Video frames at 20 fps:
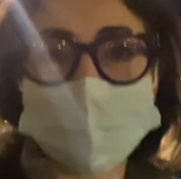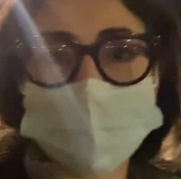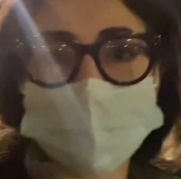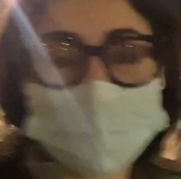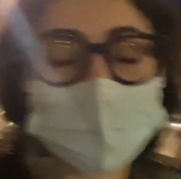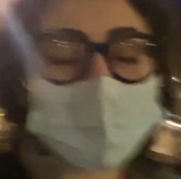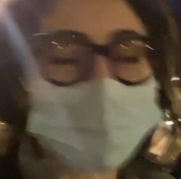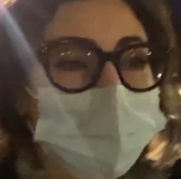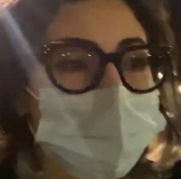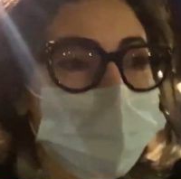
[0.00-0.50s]

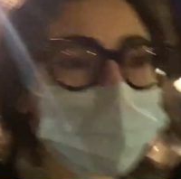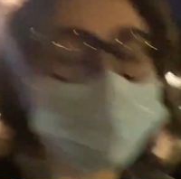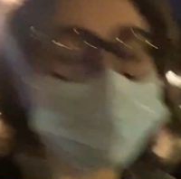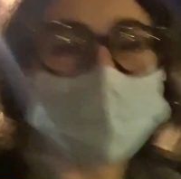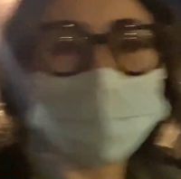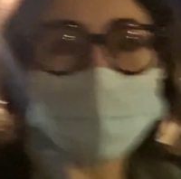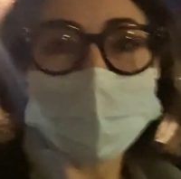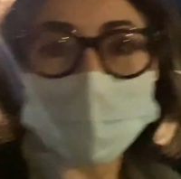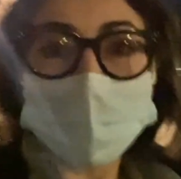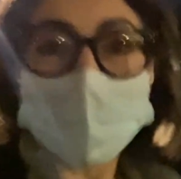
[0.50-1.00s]
done with
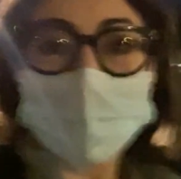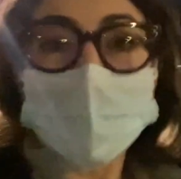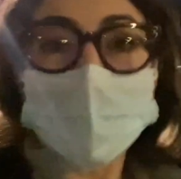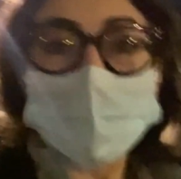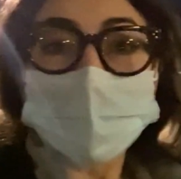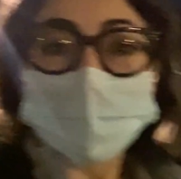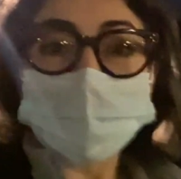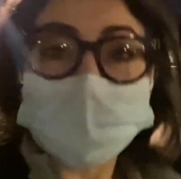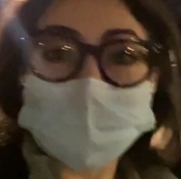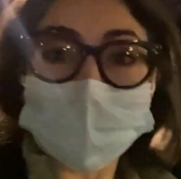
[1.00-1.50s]
my
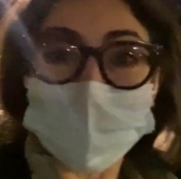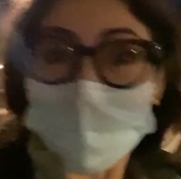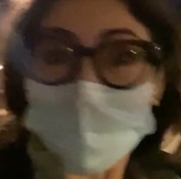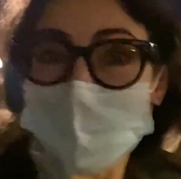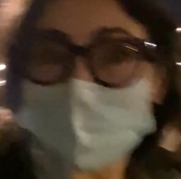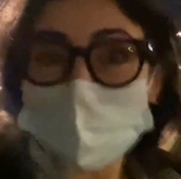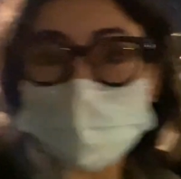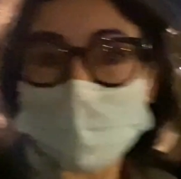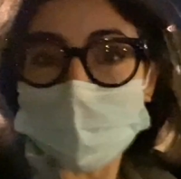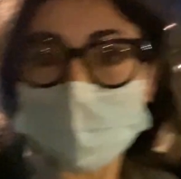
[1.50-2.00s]

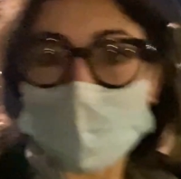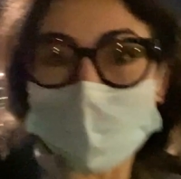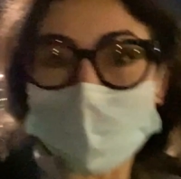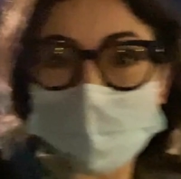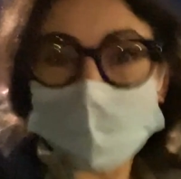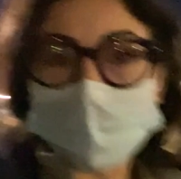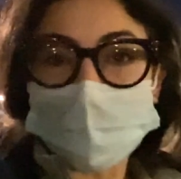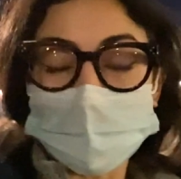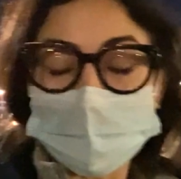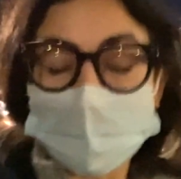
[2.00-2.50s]
last night
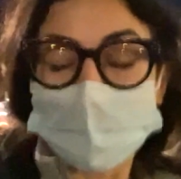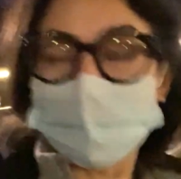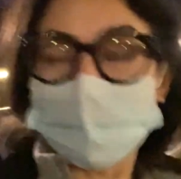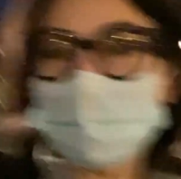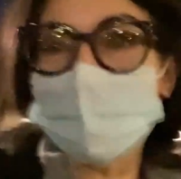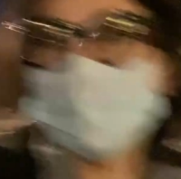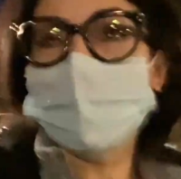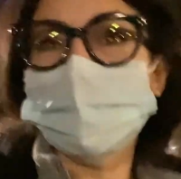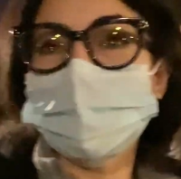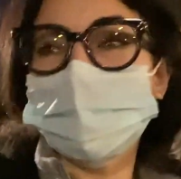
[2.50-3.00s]
shift
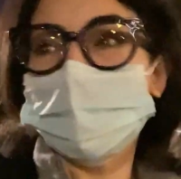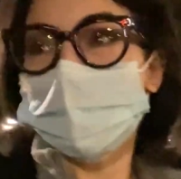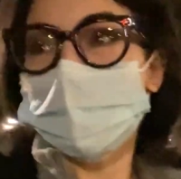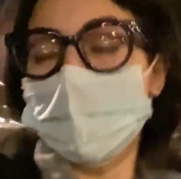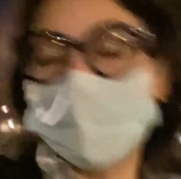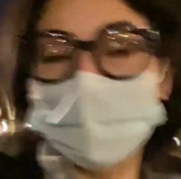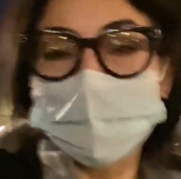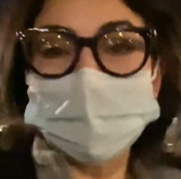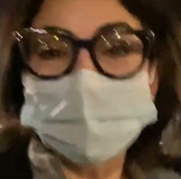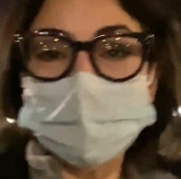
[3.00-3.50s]
of
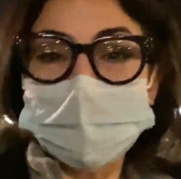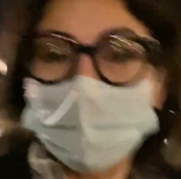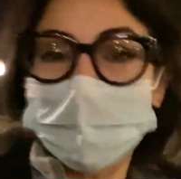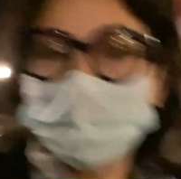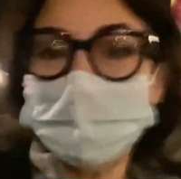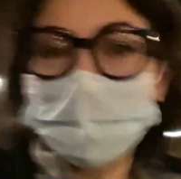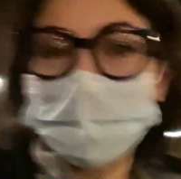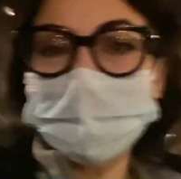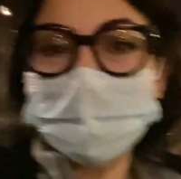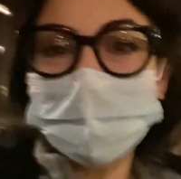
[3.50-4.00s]

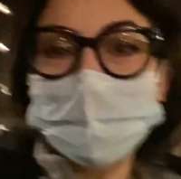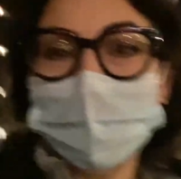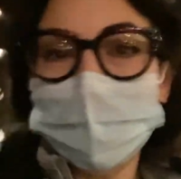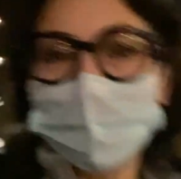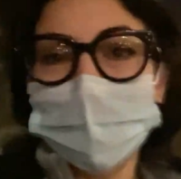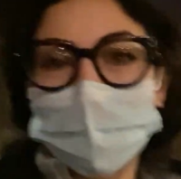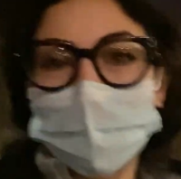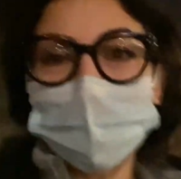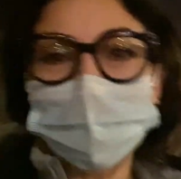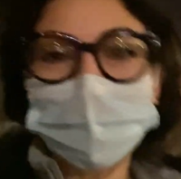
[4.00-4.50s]
2020.
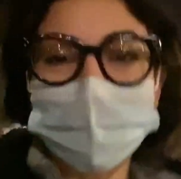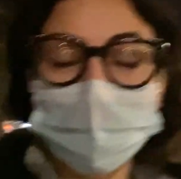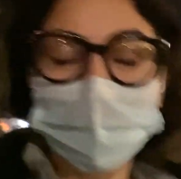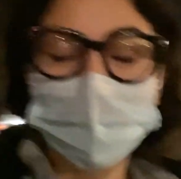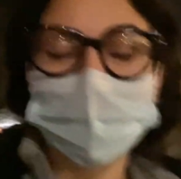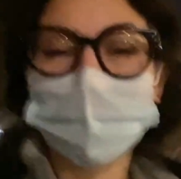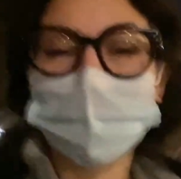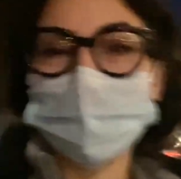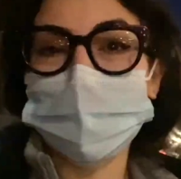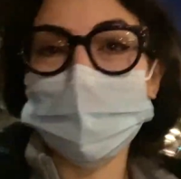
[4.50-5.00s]
I
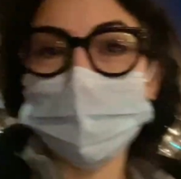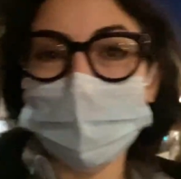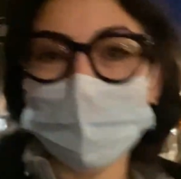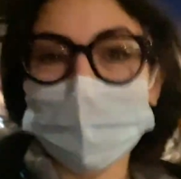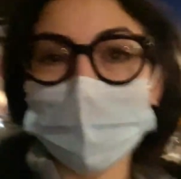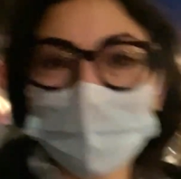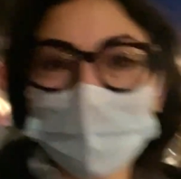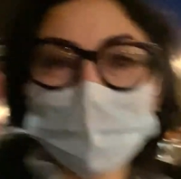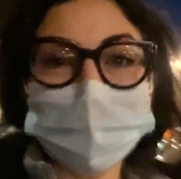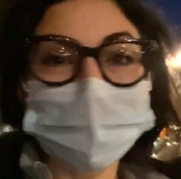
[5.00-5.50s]
am
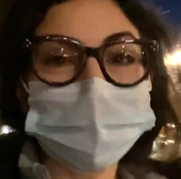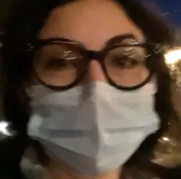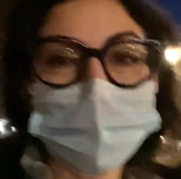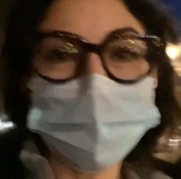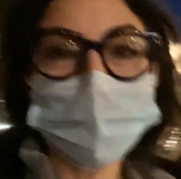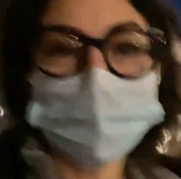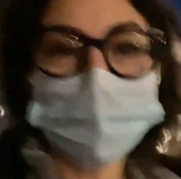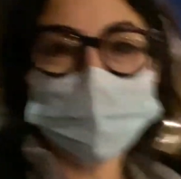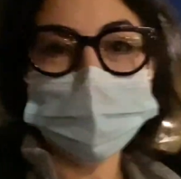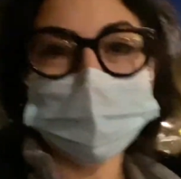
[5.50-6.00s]
heading
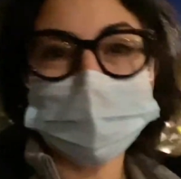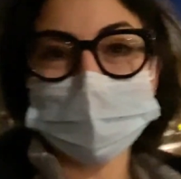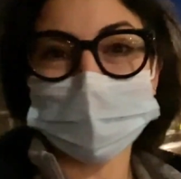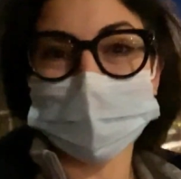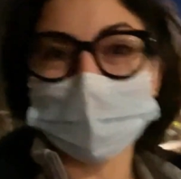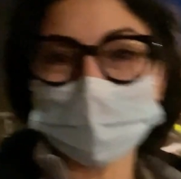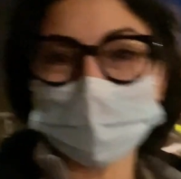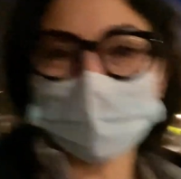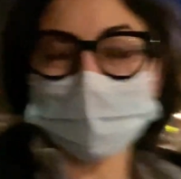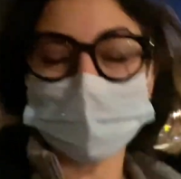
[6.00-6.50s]
home to
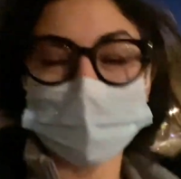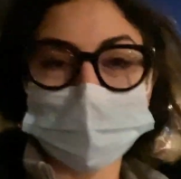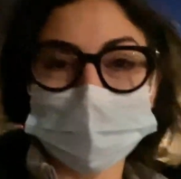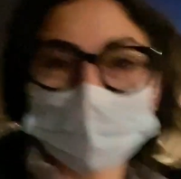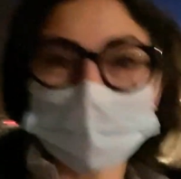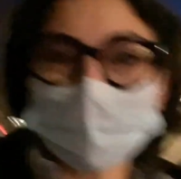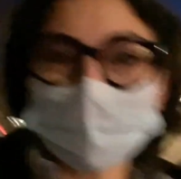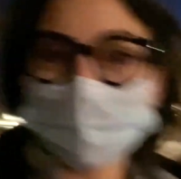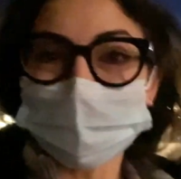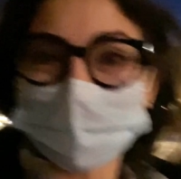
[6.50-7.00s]
get some
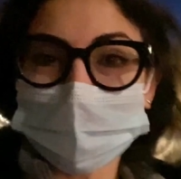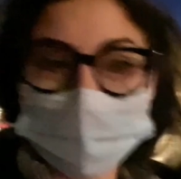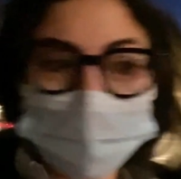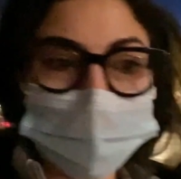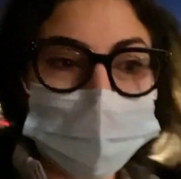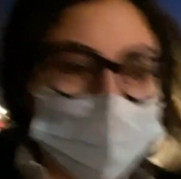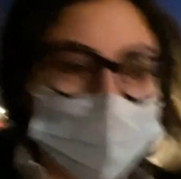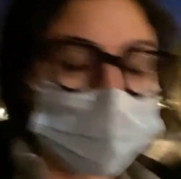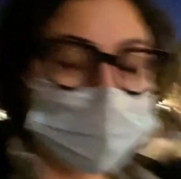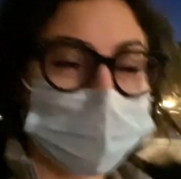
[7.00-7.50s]

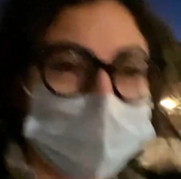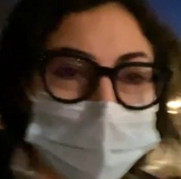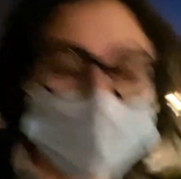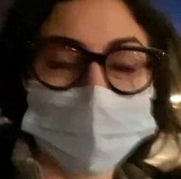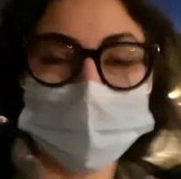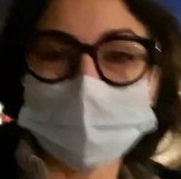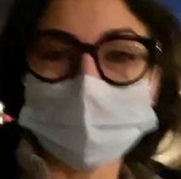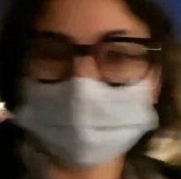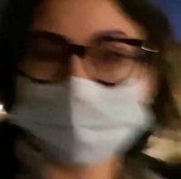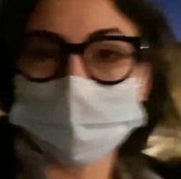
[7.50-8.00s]
sleep. It really
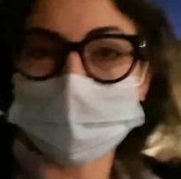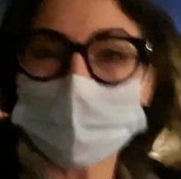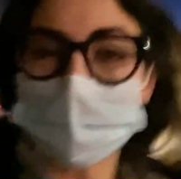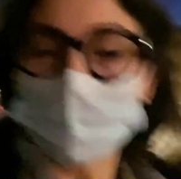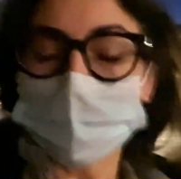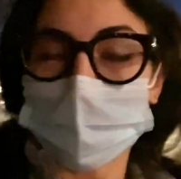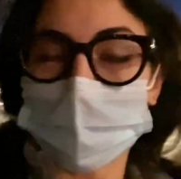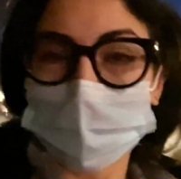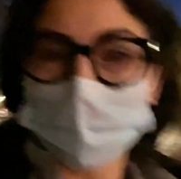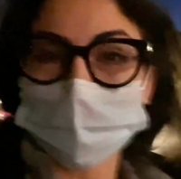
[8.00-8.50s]
wasn't
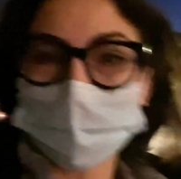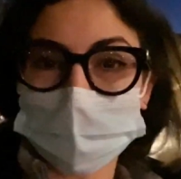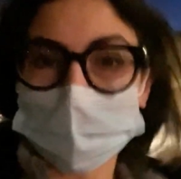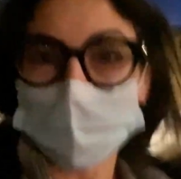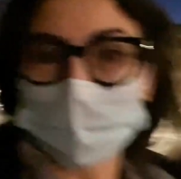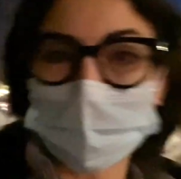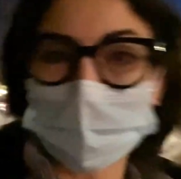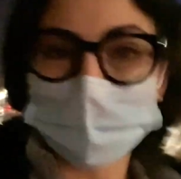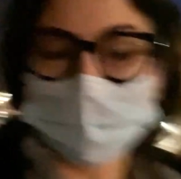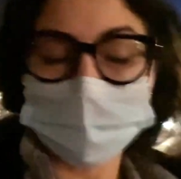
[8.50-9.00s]
a very
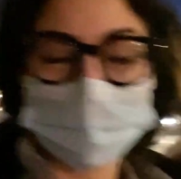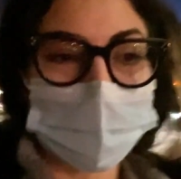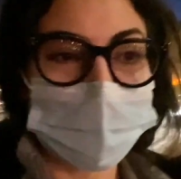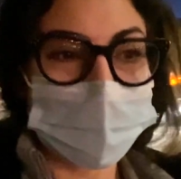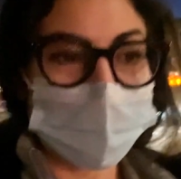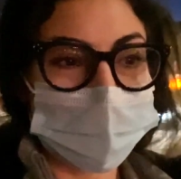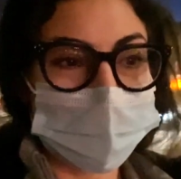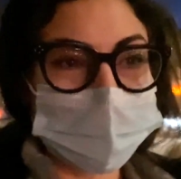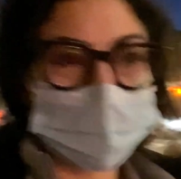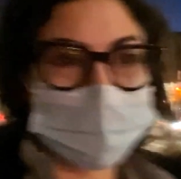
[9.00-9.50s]
bad
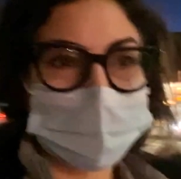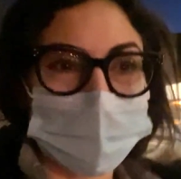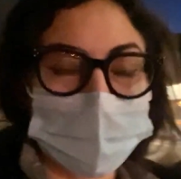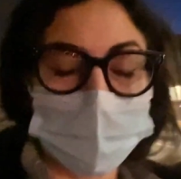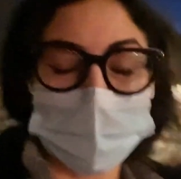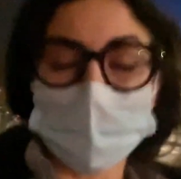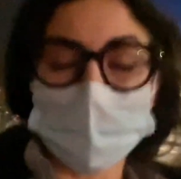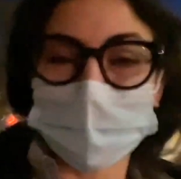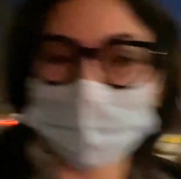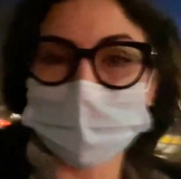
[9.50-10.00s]
night,
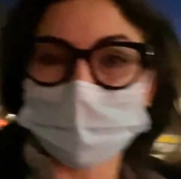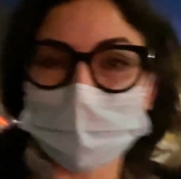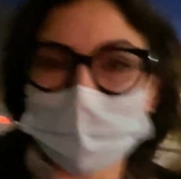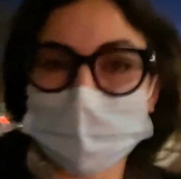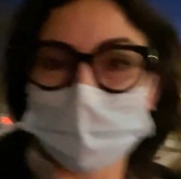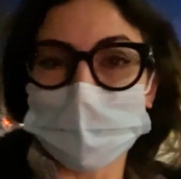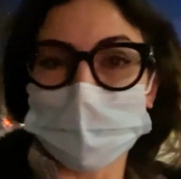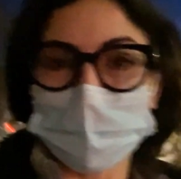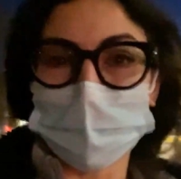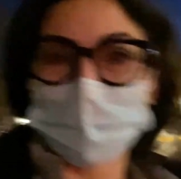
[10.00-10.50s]
and
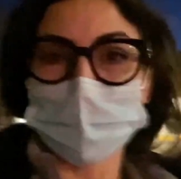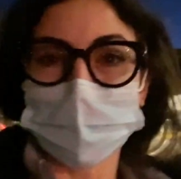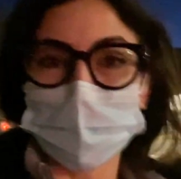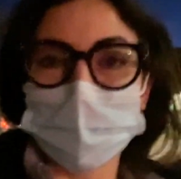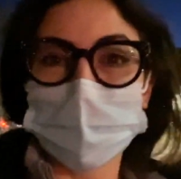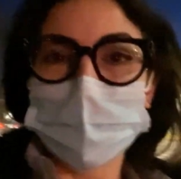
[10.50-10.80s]
so